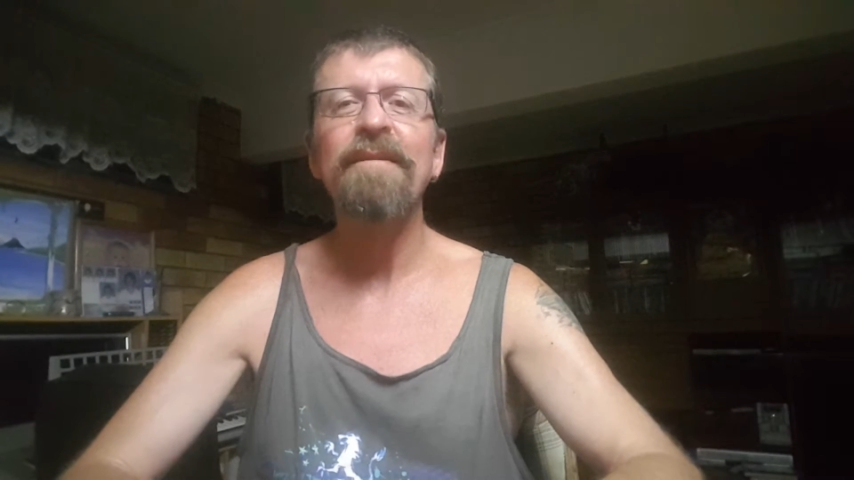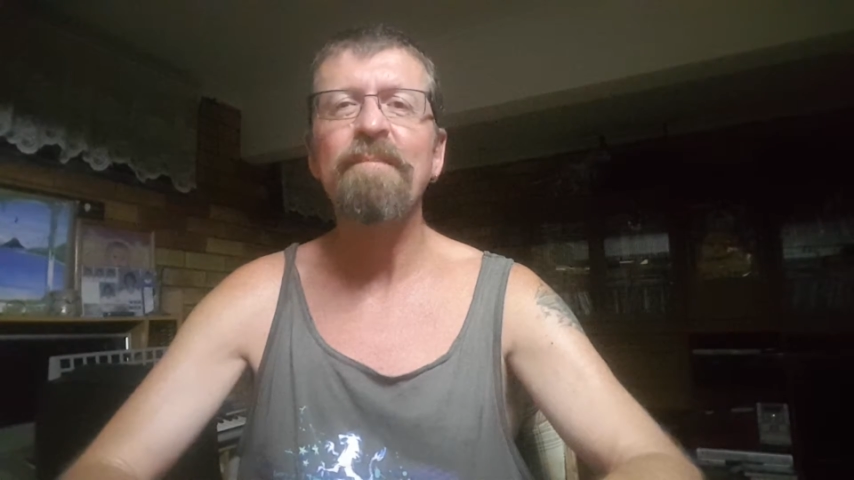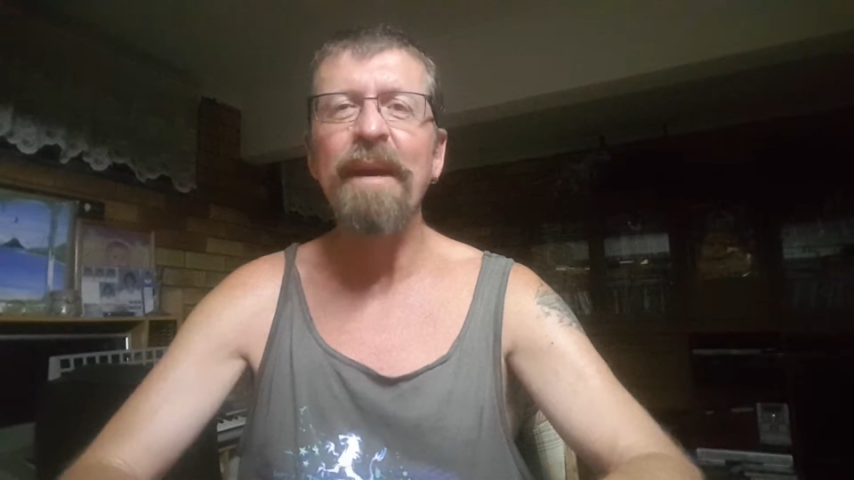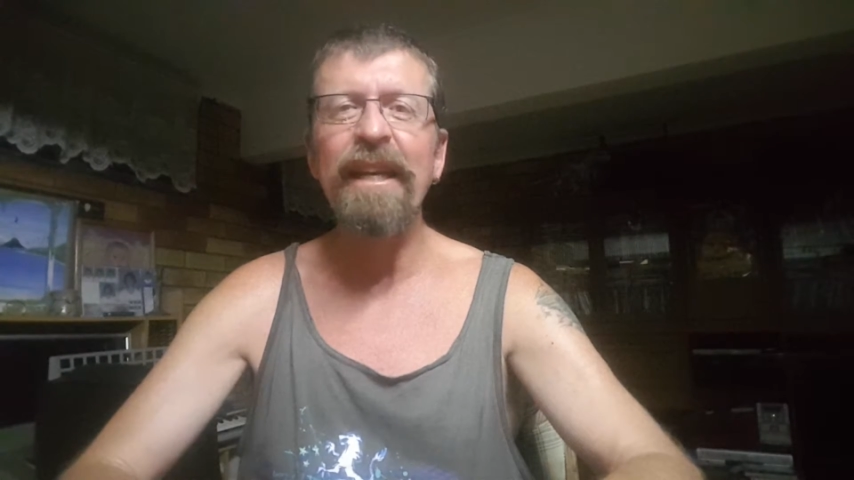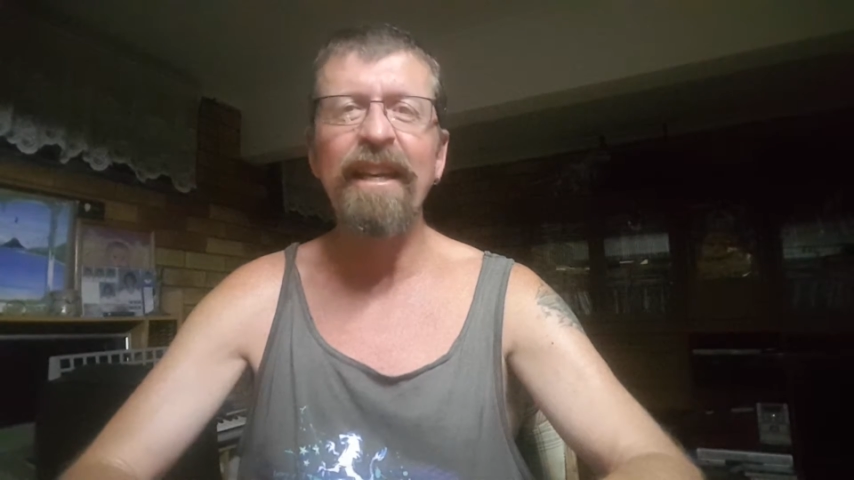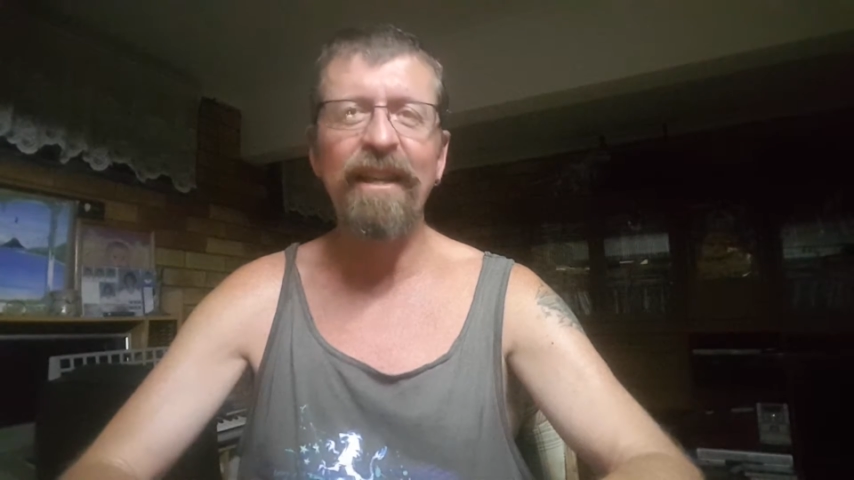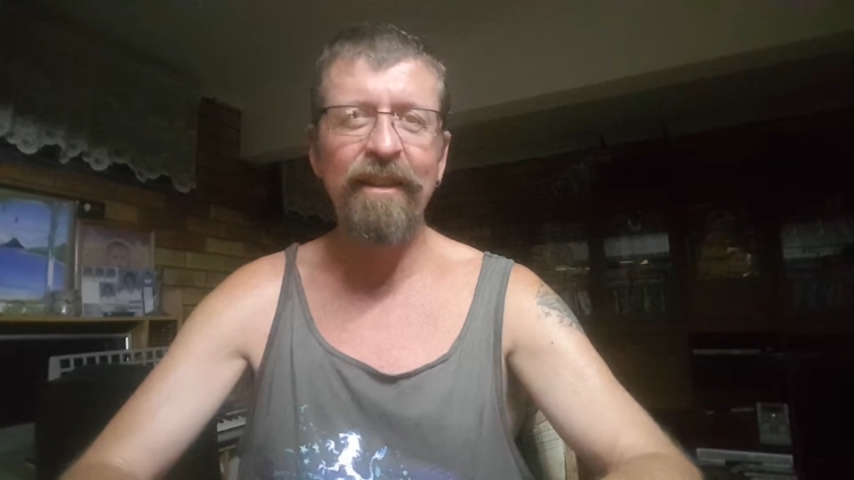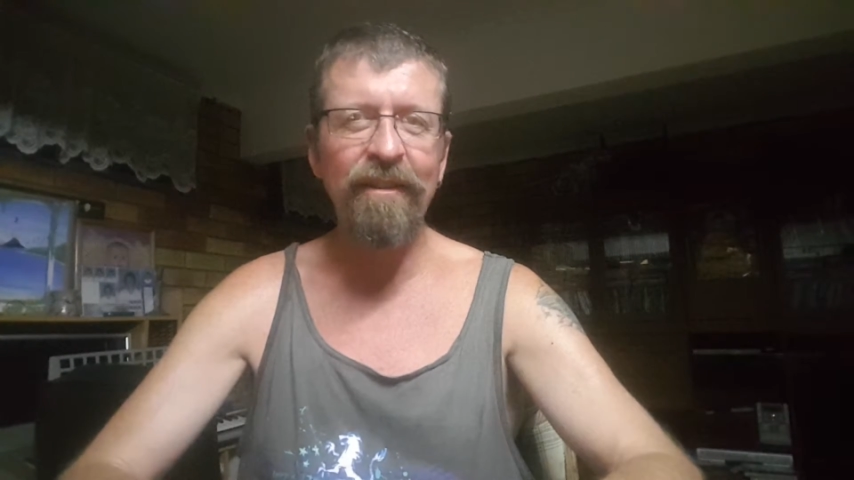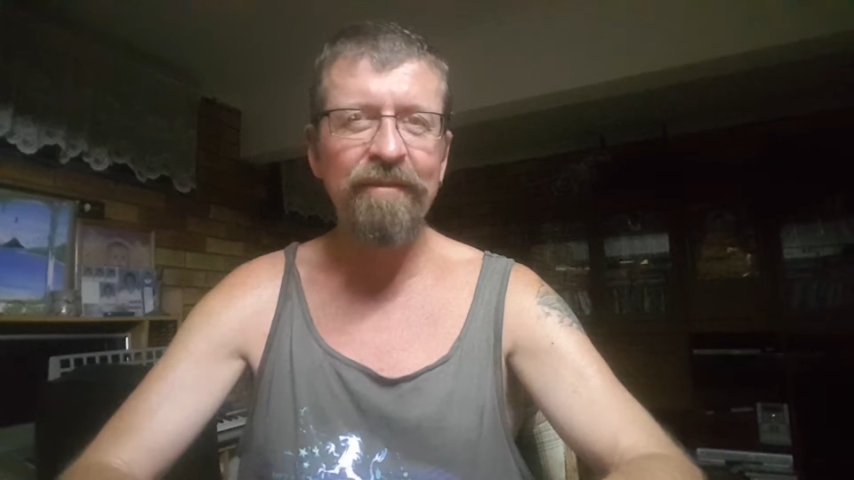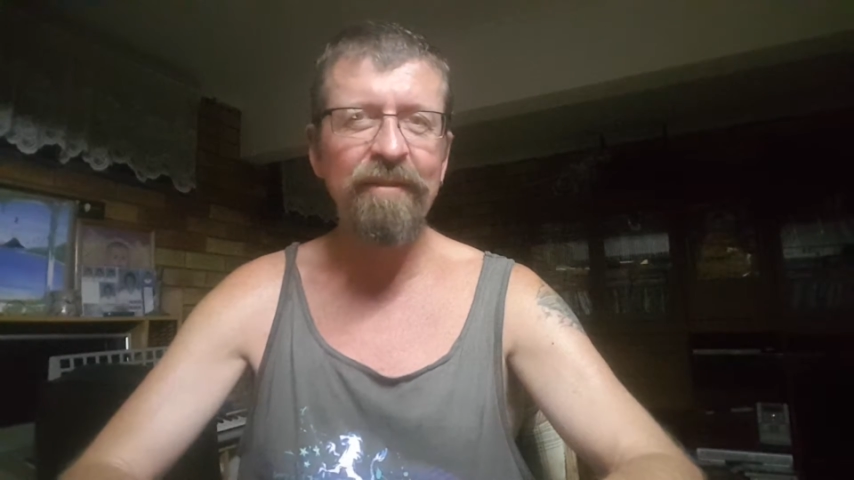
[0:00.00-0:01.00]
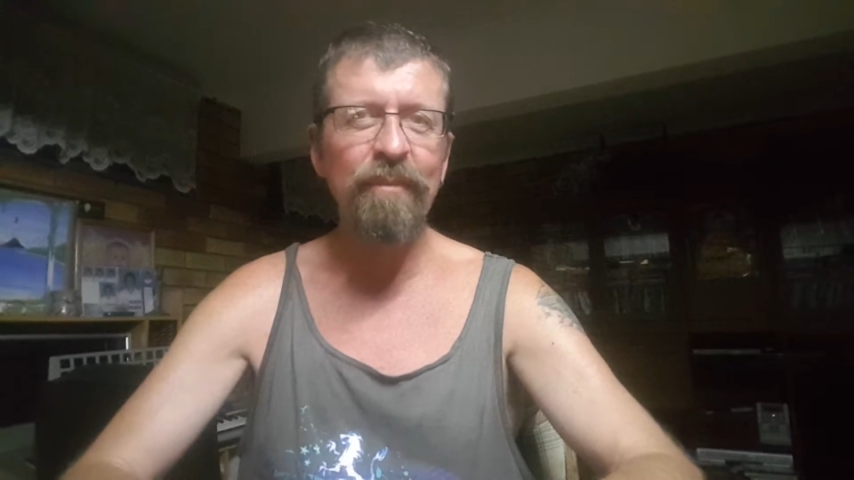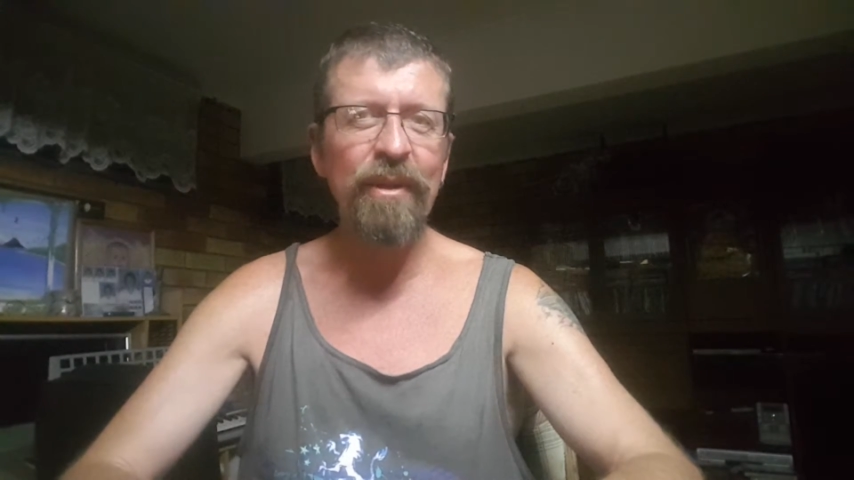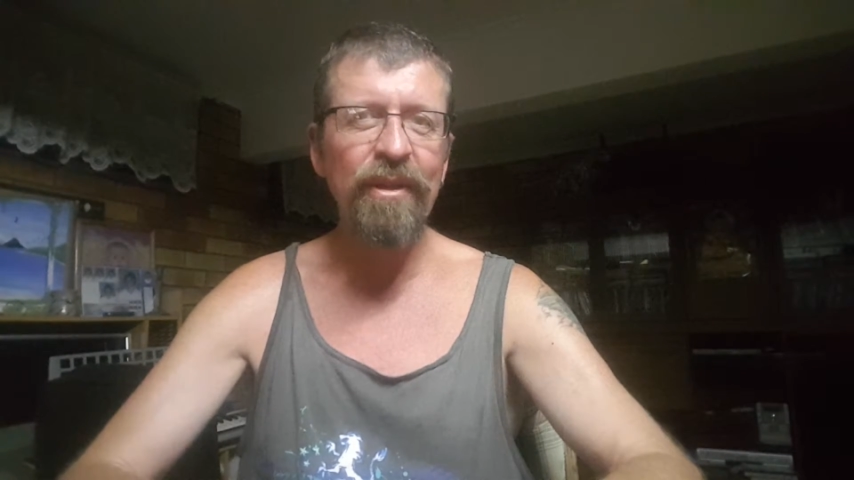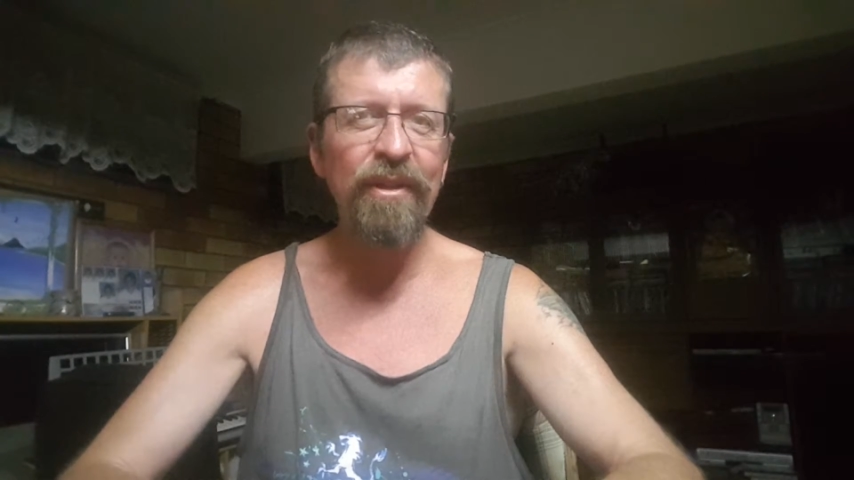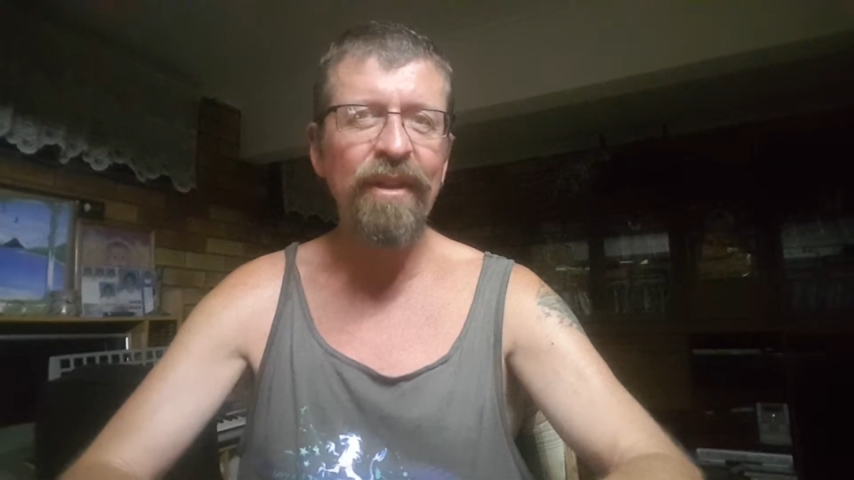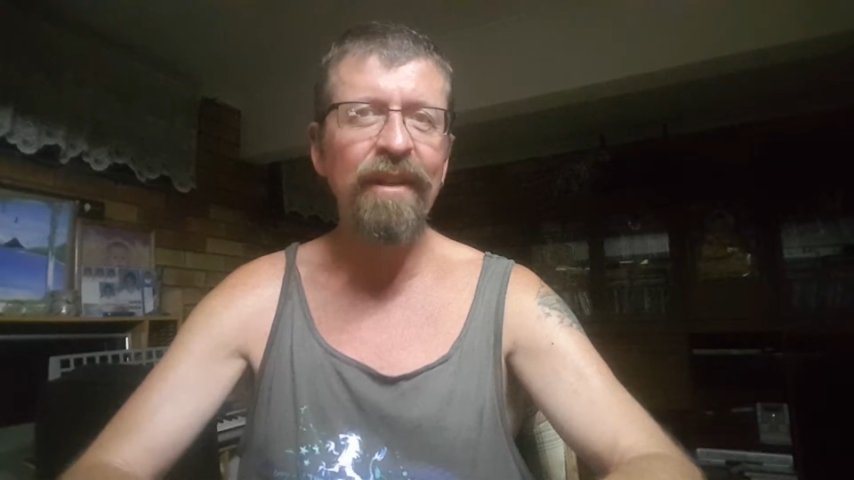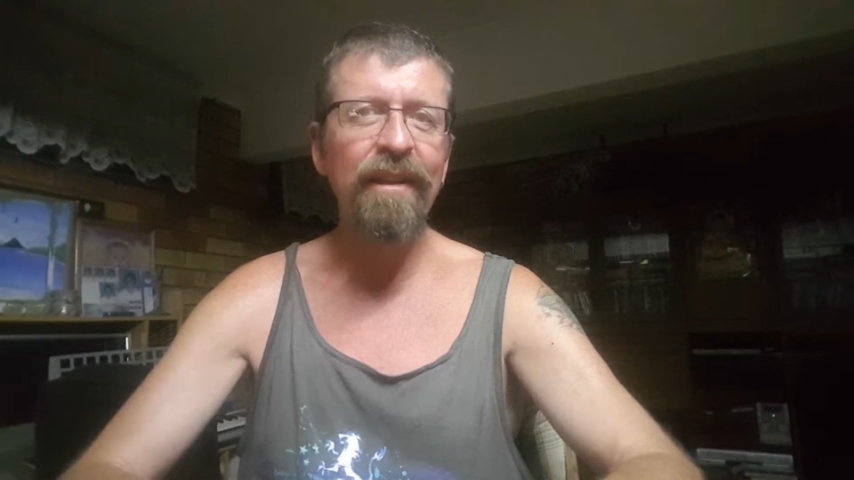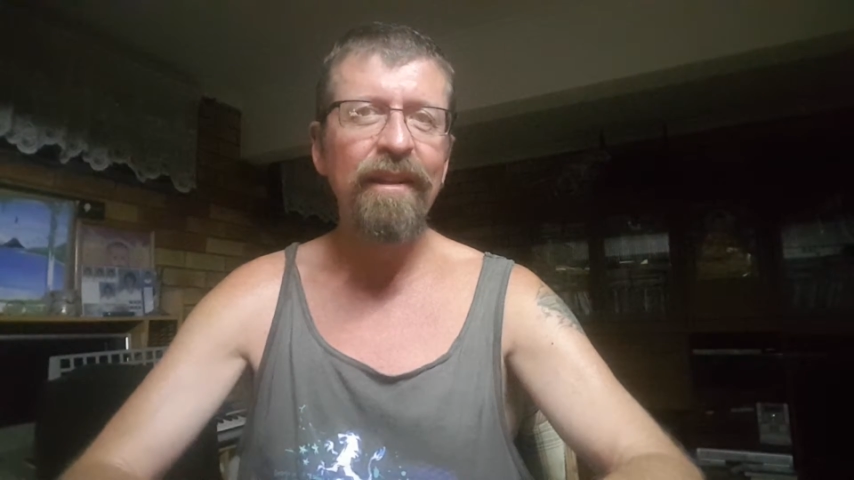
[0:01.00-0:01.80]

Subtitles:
make a contribution